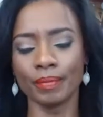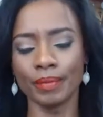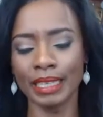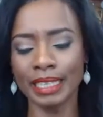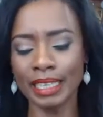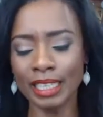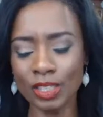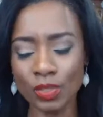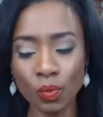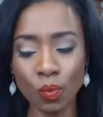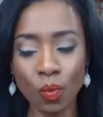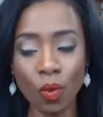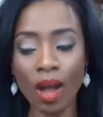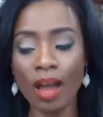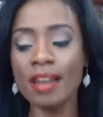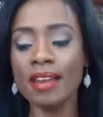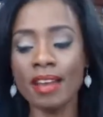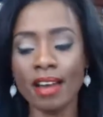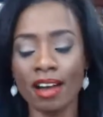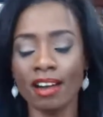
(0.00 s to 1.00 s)
it is
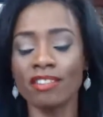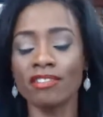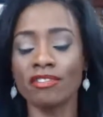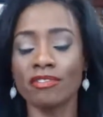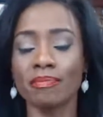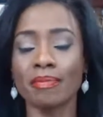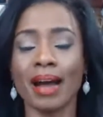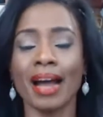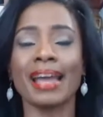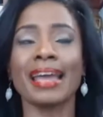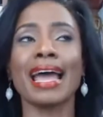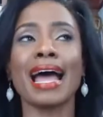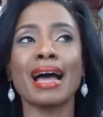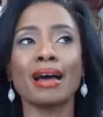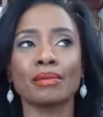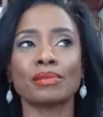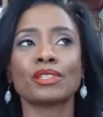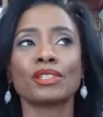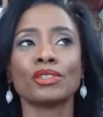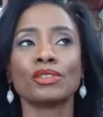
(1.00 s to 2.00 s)
one of my
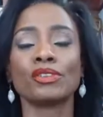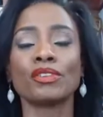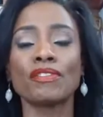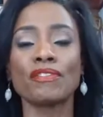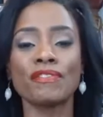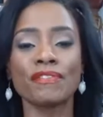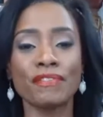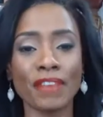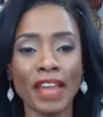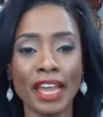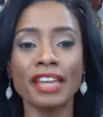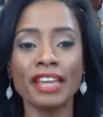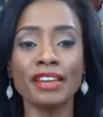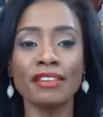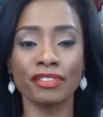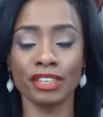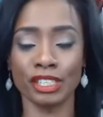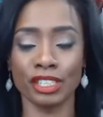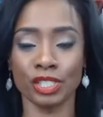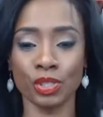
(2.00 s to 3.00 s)
absolute
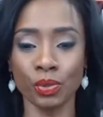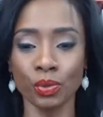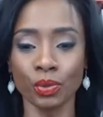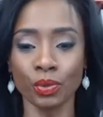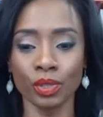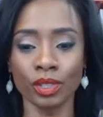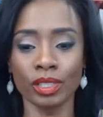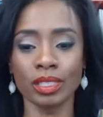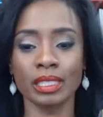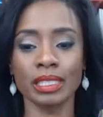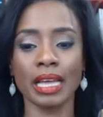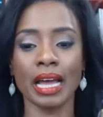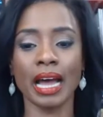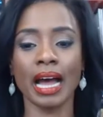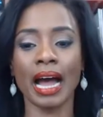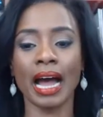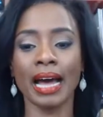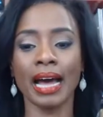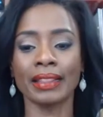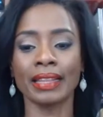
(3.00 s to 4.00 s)
favorite tools
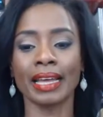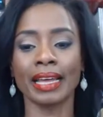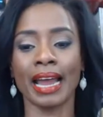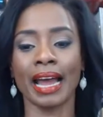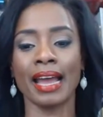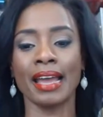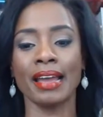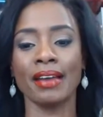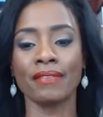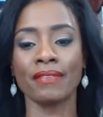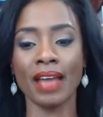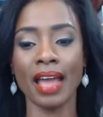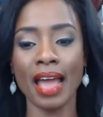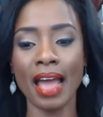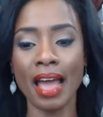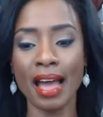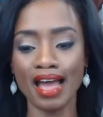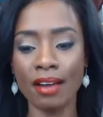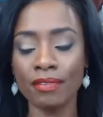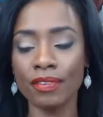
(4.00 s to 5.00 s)
that I have
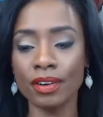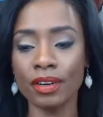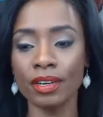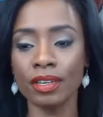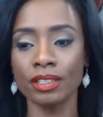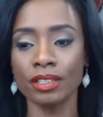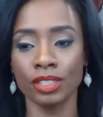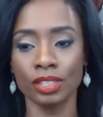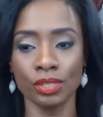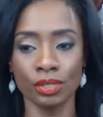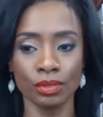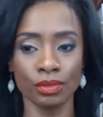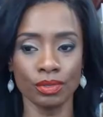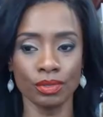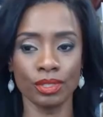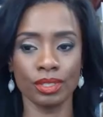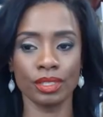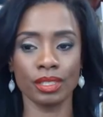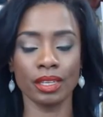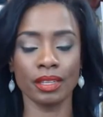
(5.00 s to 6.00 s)
ever
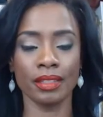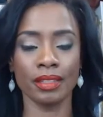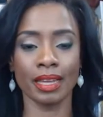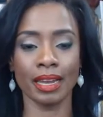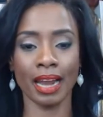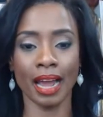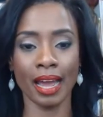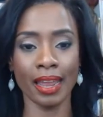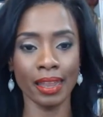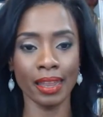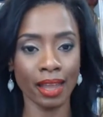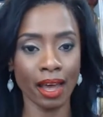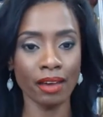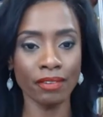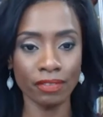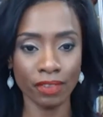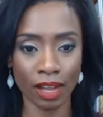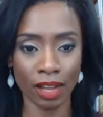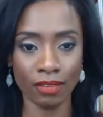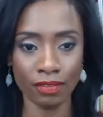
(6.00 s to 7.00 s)
used that I
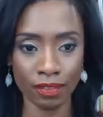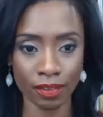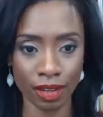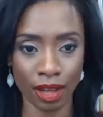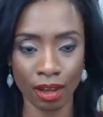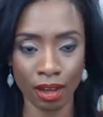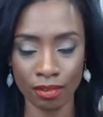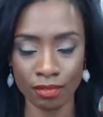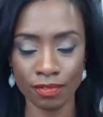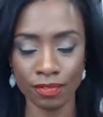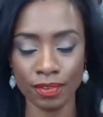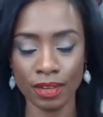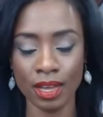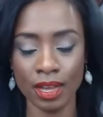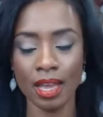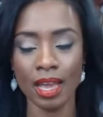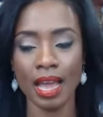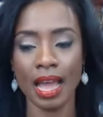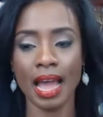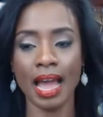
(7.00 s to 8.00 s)
love, love, love.
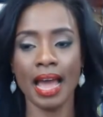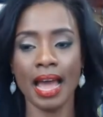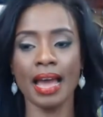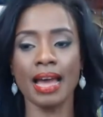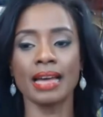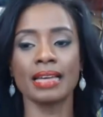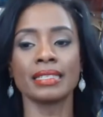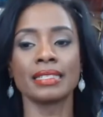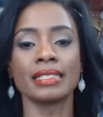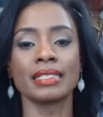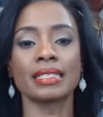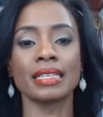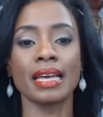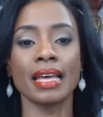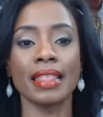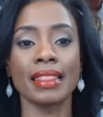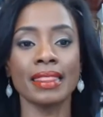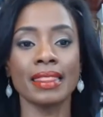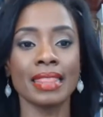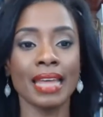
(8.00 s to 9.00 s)
And
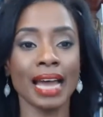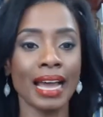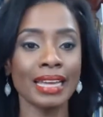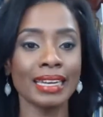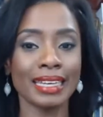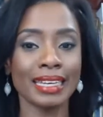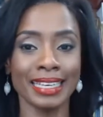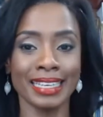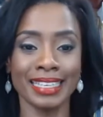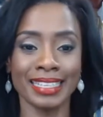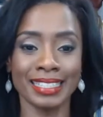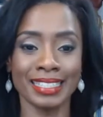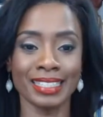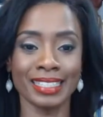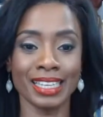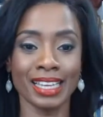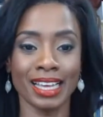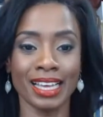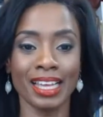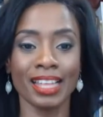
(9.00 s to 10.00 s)
that
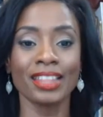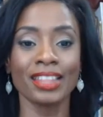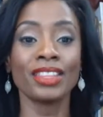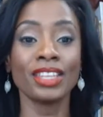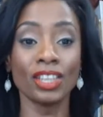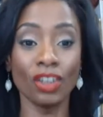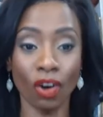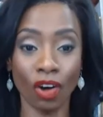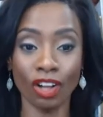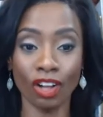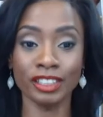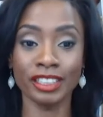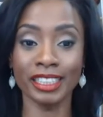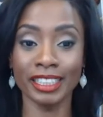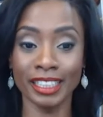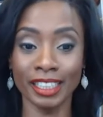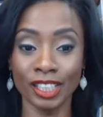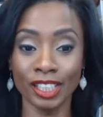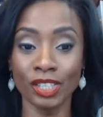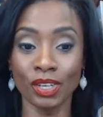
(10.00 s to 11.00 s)
is the
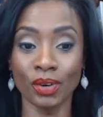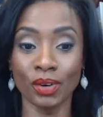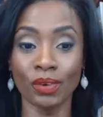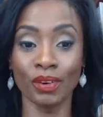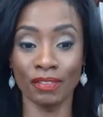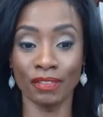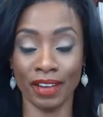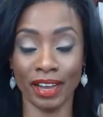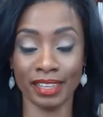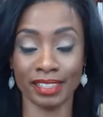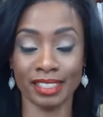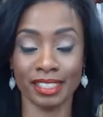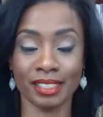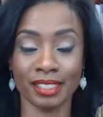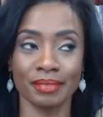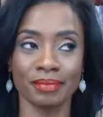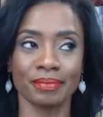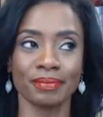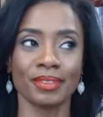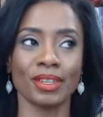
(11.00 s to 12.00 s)
alter ego
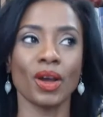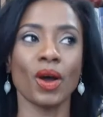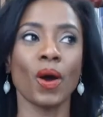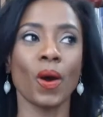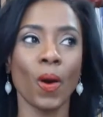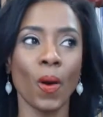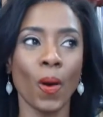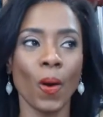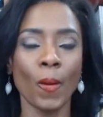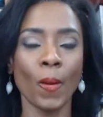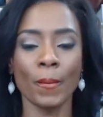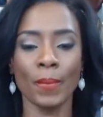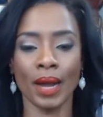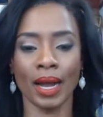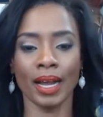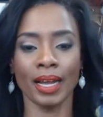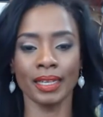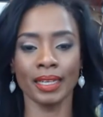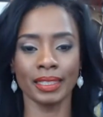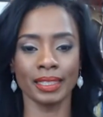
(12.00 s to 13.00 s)
effect. Oh
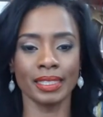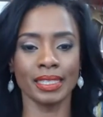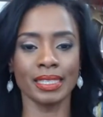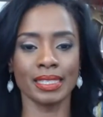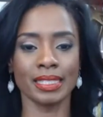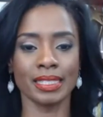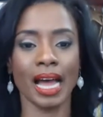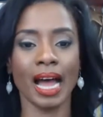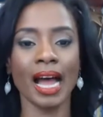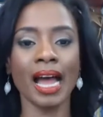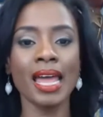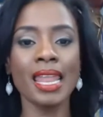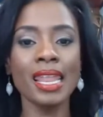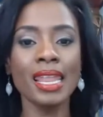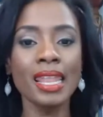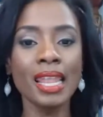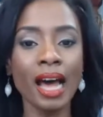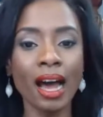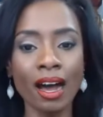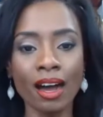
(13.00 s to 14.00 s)
my goodness. I
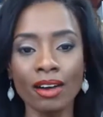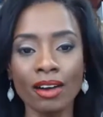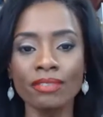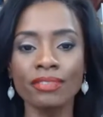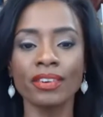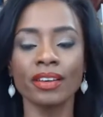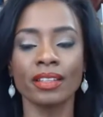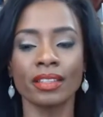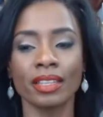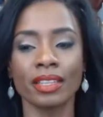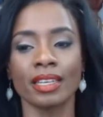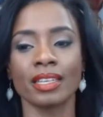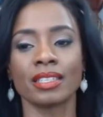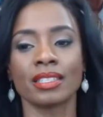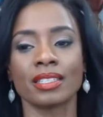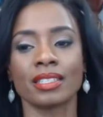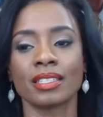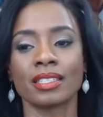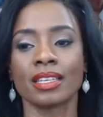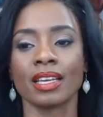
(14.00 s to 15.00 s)
love
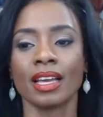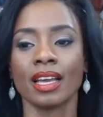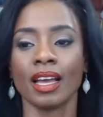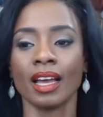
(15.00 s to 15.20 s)
this.